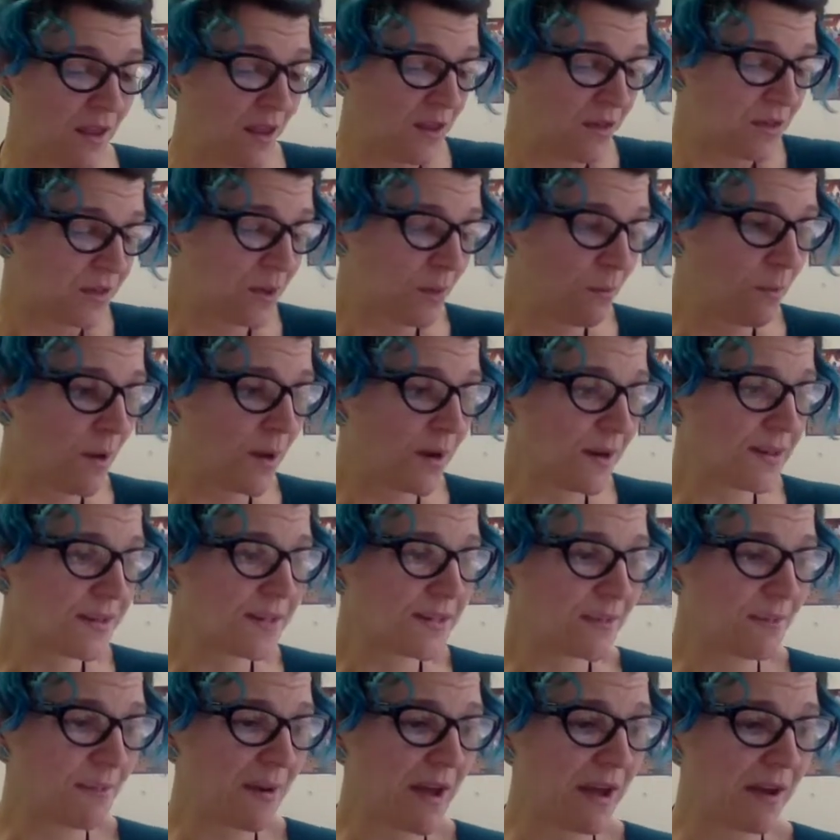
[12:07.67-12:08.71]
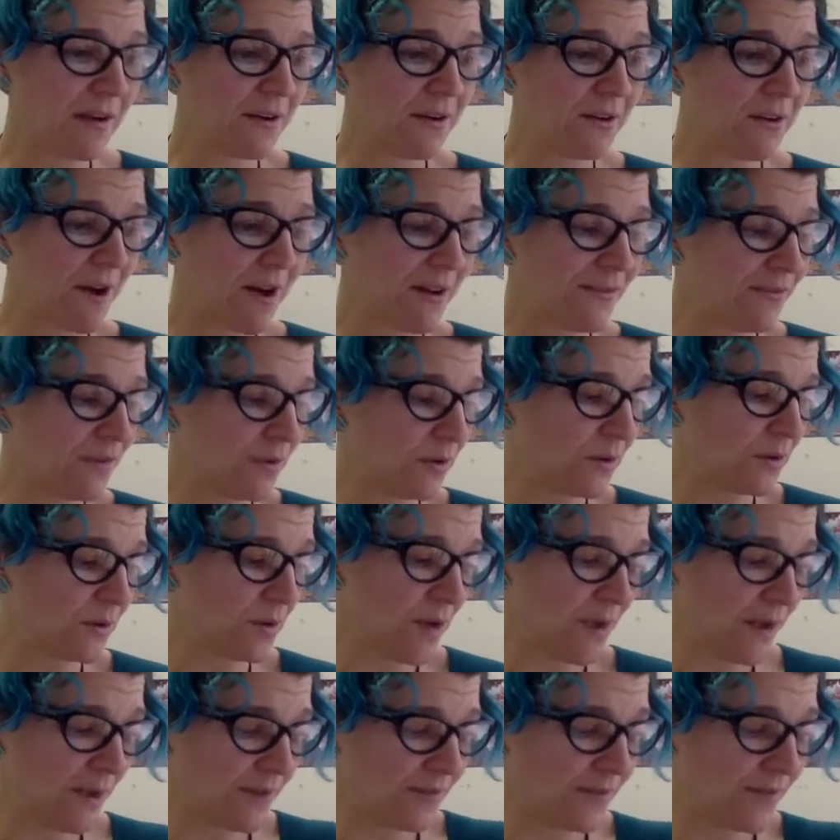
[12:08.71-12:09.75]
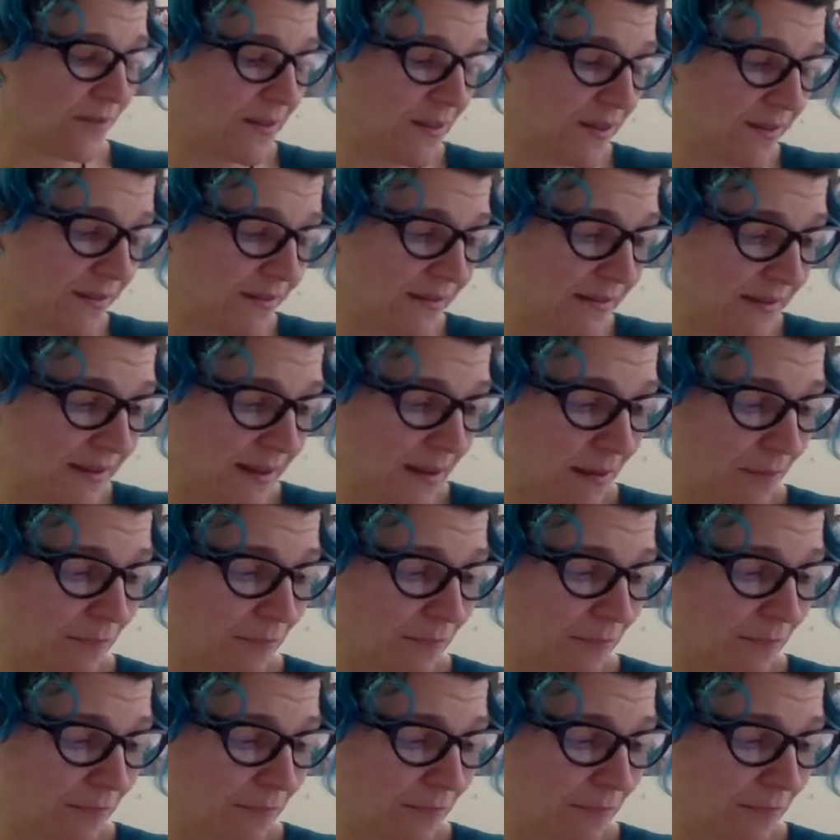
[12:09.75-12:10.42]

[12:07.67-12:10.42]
So what does a paragraph look like for this